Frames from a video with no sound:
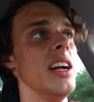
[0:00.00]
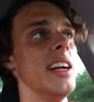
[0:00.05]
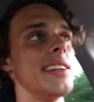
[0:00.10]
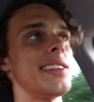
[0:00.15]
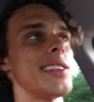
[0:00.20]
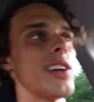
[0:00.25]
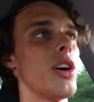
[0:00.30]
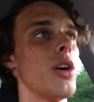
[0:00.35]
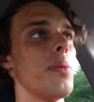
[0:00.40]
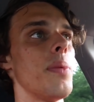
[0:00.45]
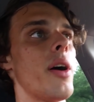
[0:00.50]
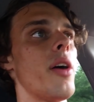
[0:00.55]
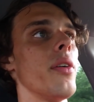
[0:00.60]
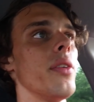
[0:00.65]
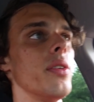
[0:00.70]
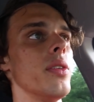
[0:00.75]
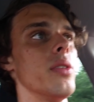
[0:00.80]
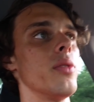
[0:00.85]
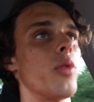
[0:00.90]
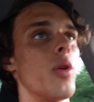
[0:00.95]
it's all
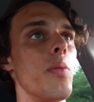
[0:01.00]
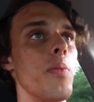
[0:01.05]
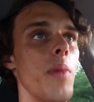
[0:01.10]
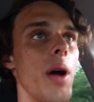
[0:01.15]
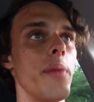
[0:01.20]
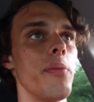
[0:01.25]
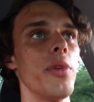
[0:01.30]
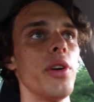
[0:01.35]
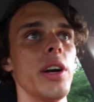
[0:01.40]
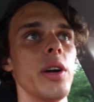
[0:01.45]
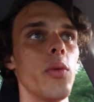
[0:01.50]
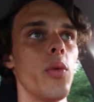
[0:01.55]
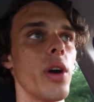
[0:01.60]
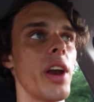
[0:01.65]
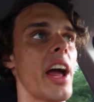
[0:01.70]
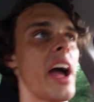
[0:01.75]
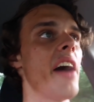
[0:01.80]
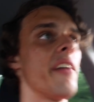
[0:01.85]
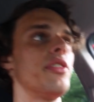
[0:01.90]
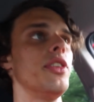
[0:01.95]
about remembering
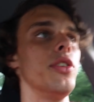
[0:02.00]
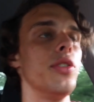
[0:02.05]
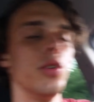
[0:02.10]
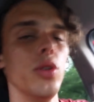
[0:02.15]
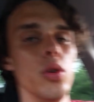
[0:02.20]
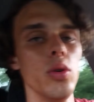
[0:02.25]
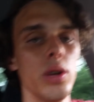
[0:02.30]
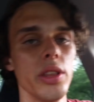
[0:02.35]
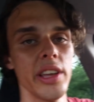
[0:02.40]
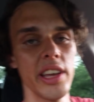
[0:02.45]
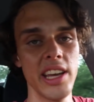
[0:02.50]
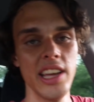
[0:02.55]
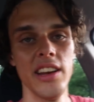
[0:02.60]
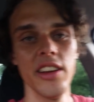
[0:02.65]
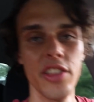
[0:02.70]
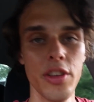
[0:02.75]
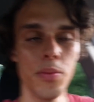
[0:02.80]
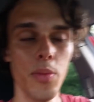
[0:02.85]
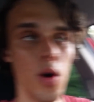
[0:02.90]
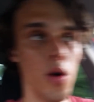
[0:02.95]
what I have to do in the heat
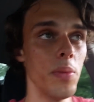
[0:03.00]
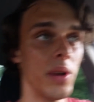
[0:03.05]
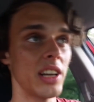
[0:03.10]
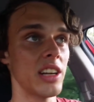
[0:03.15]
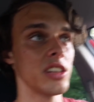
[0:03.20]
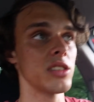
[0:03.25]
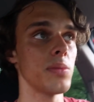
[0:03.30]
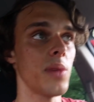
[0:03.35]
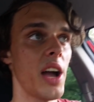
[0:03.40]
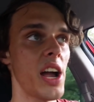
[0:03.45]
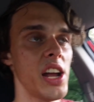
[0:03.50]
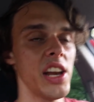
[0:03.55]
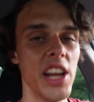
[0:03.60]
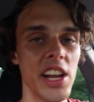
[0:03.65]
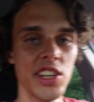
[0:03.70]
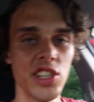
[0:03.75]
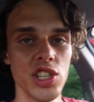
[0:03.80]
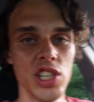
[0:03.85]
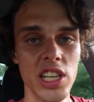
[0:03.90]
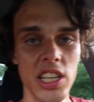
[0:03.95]
of the moment because my
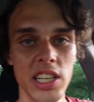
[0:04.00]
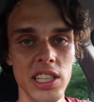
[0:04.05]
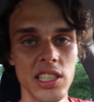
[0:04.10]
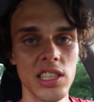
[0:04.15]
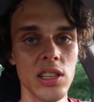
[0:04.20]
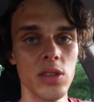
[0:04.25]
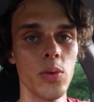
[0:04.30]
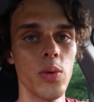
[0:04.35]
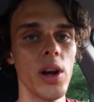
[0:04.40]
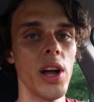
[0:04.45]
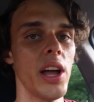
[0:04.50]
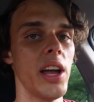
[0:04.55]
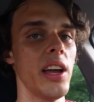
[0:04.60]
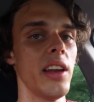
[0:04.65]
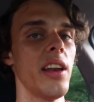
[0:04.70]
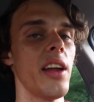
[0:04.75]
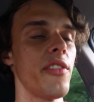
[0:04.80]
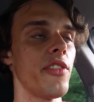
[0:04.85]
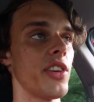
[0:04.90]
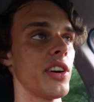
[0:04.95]
ADHD gets in the way
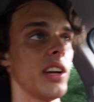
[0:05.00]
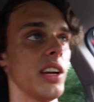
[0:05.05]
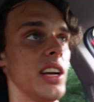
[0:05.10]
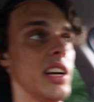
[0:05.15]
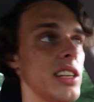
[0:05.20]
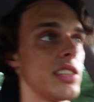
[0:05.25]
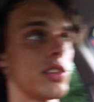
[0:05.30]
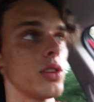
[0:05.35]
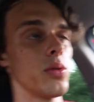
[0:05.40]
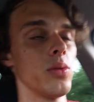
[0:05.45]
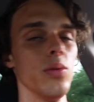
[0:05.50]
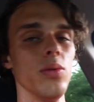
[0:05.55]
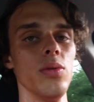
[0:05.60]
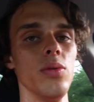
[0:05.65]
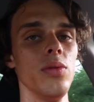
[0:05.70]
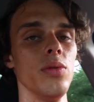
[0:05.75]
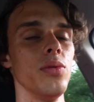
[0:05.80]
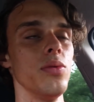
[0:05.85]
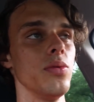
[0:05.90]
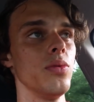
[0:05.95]
and I forget. So
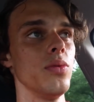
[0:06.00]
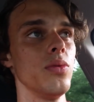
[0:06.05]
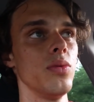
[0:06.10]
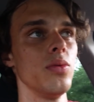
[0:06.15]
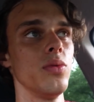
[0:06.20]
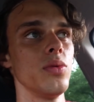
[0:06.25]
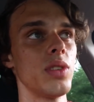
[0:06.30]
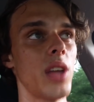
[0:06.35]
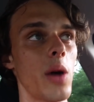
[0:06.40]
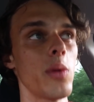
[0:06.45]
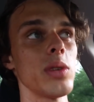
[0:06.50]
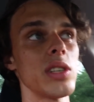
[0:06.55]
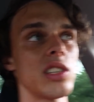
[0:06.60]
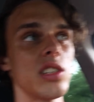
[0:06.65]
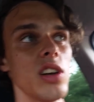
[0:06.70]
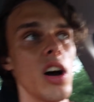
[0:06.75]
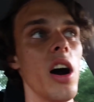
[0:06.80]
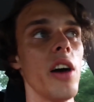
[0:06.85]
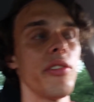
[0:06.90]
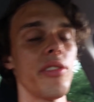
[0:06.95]
that
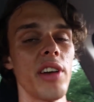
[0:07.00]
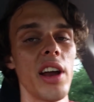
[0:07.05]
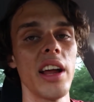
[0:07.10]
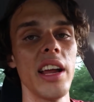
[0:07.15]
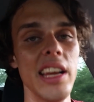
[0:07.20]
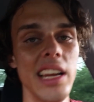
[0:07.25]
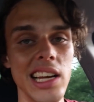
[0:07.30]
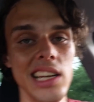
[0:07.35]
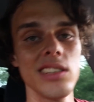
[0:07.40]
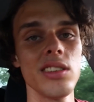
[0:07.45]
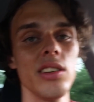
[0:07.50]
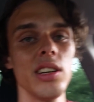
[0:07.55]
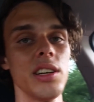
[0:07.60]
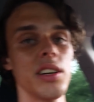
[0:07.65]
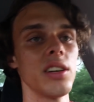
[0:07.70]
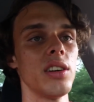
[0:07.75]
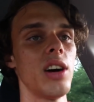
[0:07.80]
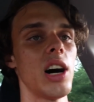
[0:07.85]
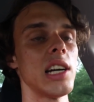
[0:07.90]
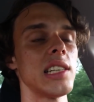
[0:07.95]
was tough and I easily
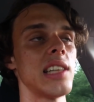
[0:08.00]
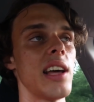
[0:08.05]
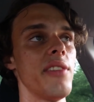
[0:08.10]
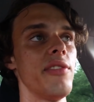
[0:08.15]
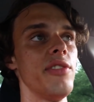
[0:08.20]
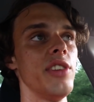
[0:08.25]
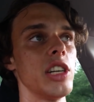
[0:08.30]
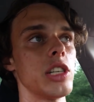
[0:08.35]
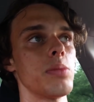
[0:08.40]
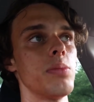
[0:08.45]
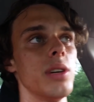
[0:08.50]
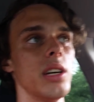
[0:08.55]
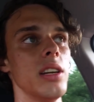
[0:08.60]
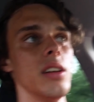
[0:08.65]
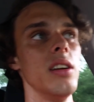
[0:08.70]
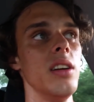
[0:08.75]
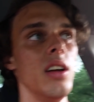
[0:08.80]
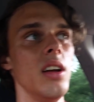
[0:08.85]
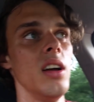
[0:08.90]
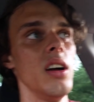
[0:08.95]
could have lost that fish, but
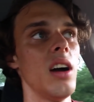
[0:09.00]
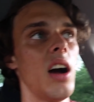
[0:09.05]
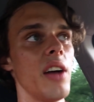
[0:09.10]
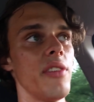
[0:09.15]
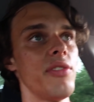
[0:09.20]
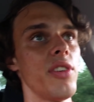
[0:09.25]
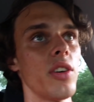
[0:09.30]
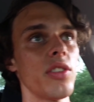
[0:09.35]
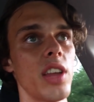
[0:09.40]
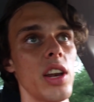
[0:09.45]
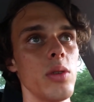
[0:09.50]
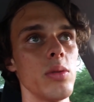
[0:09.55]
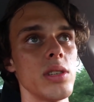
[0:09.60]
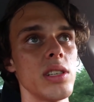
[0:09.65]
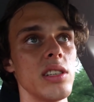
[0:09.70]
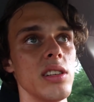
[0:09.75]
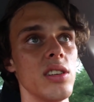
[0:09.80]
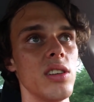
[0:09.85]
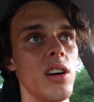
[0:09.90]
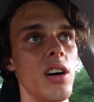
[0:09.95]
I felt that he
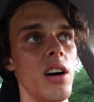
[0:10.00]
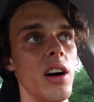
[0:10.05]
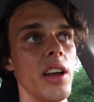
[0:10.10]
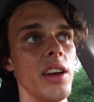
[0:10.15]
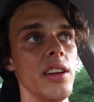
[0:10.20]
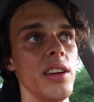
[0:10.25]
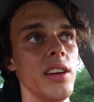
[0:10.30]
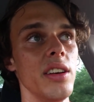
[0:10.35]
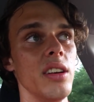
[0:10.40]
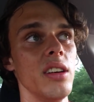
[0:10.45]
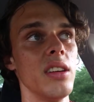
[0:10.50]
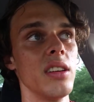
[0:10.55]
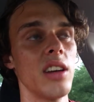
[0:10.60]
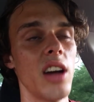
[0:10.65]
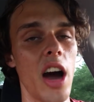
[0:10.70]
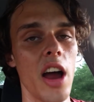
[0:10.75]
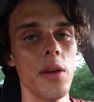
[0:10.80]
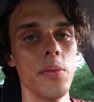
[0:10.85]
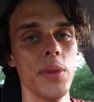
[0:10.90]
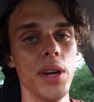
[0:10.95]
was still on and
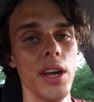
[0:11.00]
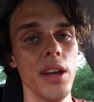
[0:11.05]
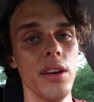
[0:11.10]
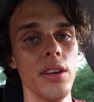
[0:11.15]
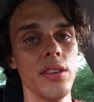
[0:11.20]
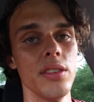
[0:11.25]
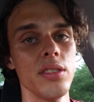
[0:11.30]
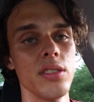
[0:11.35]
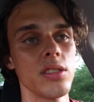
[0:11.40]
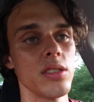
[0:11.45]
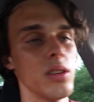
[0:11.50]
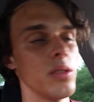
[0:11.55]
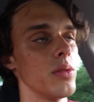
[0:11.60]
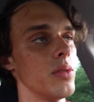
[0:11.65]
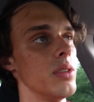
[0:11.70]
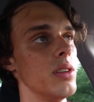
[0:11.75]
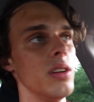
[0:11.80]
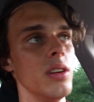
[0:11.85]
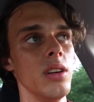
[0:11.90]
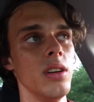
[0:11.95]
got him in.
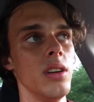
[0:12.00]
So